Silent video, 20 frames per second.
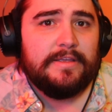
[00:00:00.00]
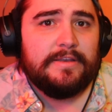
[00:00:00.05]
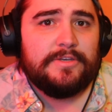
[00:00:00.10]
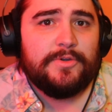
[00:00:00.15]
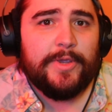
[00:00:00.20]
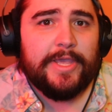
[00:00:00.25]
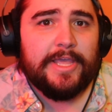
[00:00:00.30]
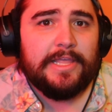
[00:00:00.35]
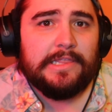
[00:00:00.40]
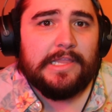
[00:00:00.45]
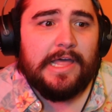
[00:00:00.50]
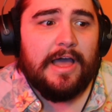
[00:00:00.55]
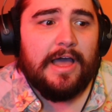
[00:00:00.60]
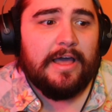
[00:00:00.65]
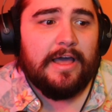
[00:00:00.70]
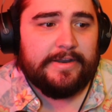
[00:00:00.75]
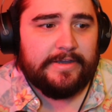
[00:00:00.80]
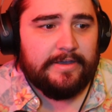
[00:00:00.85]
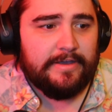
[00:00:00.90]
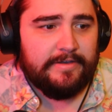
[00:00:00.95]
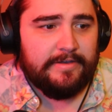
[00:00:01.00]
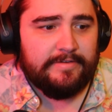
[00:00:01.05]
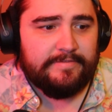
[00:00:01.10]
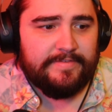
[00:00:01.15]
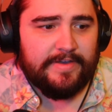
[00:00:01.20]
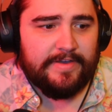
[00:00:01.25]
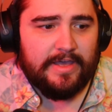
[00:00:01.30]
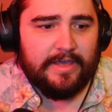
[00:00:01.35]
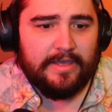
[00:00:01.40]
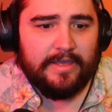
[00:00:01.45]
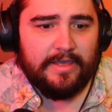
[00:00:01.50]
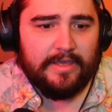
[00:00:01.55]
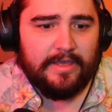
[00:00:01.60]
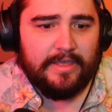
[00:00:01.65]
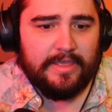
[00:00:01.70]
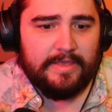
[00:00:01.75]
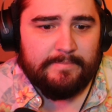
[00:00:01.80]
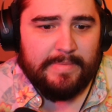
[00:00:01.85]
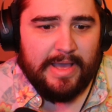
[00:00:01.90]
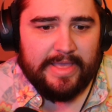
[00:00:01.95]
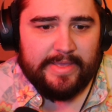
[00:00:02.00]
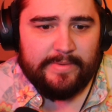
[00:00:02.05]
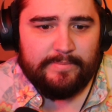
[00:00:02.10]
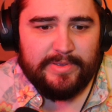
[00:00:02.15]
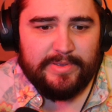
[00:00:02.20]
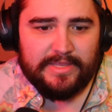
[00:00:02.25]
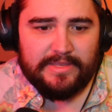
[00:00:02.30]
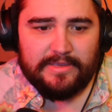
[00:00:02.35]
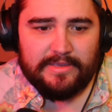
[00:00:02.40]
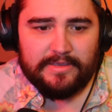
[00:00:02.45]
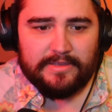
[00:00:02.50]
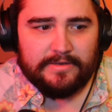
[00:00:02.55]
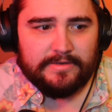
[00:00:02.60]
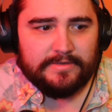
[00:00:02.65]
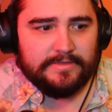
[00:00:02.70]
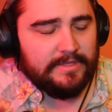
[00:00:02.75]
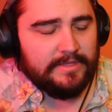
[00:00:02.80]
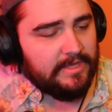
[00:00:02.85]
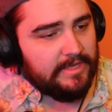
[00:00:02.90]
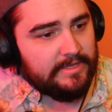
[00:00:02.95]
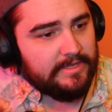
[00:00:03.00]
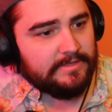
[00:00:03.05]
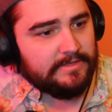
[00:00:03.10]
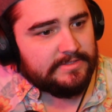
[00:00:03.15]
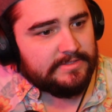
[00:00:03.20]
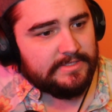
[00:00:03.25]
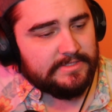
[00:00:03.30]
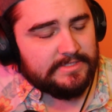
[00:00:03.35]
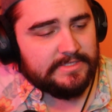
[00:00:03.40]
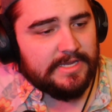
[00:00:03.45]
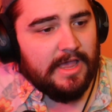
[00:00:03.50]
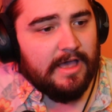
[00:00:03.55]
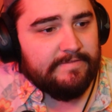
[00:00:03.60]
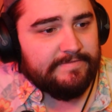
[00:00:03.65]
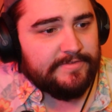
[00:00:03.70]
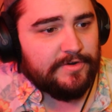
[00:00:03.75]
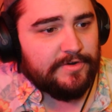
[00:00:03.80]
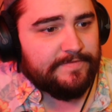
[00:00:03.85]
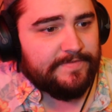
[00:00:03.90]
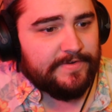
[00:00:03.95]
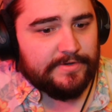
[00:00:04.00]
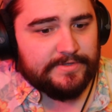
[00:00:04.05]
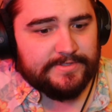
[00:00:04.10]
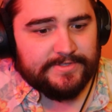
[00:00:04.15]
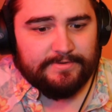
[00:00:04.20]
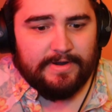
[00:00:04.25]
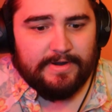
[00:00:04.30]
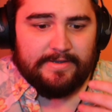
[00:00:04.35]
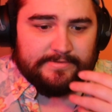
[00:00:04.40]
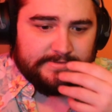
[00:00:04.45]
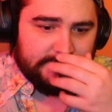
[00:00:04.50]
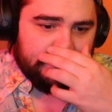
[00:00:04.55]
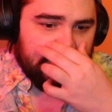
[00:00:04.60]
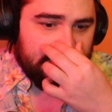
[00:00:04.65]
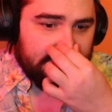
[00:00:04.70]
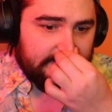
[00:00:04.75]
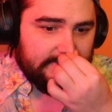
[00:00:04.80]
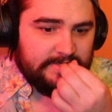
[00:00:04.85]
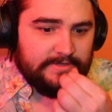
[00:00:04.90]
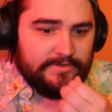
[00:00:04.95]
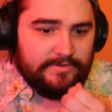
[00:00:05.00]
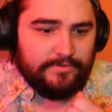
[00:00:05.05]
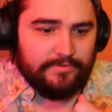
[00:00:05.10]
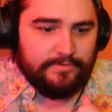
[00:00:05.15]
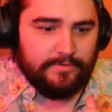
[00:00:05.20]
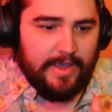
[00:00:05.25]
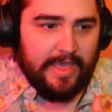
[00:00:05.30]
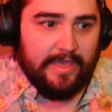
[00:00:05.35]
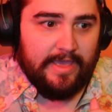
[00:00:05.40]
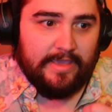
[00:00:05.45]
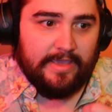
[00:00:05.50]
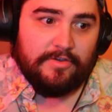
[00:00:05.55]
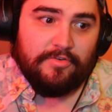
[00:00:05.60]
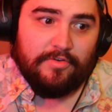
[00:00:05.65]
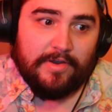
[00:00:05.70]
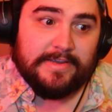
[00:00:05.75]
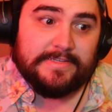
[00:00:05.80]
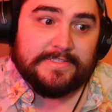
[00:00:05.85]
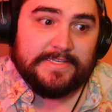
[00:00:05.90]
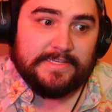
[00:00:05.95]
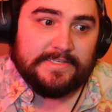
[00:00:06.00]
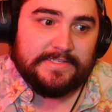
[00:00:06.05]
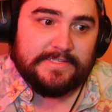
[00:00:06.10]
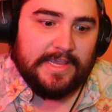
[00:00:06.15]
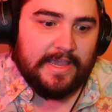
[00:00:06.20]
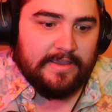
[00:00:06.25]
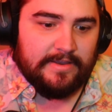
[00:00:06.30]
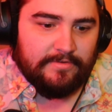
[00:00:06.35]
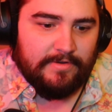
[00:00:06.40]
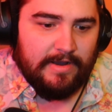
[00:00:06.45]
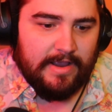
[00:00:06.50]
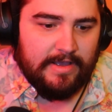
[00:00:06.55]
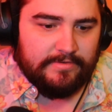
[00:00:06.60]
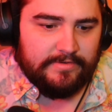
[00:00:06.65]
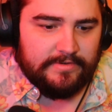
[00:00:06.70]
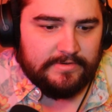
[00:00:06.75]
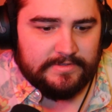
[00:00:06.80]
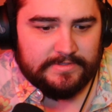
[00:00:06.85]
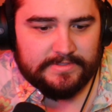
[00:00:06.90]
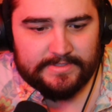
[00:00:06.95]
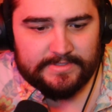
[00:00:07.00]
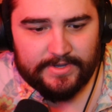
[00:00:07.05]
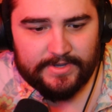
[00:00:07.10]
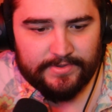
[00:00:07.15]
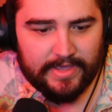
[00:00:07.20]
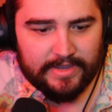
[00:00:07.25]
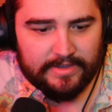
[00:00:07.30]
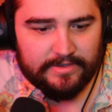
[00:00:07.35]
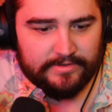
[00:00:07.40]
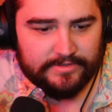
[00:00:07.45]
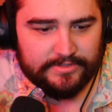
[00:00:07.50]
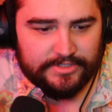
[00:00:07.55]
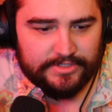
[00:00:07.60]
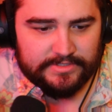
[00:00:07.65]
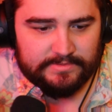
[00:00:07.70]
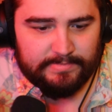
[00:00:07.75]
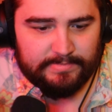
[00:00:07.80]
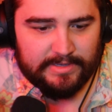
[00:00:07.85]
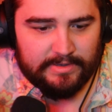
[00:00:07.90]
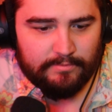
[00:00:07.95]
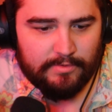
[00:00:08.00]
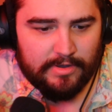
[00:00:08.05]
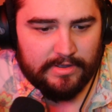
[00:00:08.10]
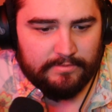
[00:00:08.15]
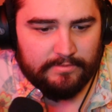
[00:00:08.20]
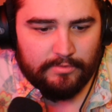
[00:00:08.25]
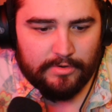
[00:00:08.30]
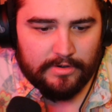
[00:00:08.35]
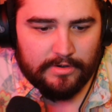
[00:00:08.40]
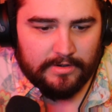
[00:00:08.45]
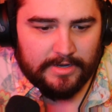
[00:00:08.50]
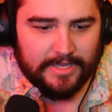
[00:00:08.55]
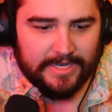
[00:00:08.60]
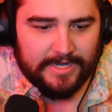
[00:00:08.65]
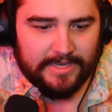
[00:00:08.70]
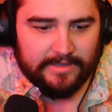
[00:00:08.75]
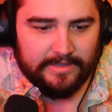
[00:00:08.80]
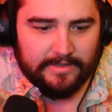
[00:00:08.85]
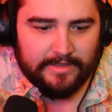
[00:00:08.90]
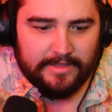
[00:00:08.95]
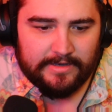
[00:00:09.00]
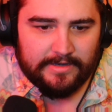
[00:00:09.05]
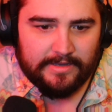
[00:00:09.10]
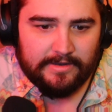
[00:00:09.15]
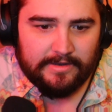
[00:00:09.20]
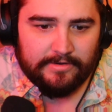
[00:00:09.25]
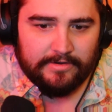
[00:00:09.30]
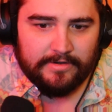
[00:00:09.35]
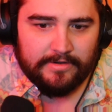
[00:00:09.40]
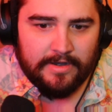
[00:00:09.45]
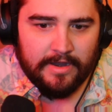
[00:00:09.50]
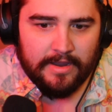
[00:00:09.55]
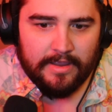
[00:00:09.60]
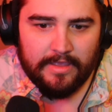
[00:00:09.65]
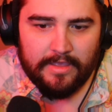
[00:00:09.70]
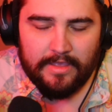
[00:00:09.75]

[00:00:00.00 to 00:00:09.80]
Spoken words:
doing a lot of, in my opinion, softer first rounds into a crazy second round. So that could just be what we're getting again here.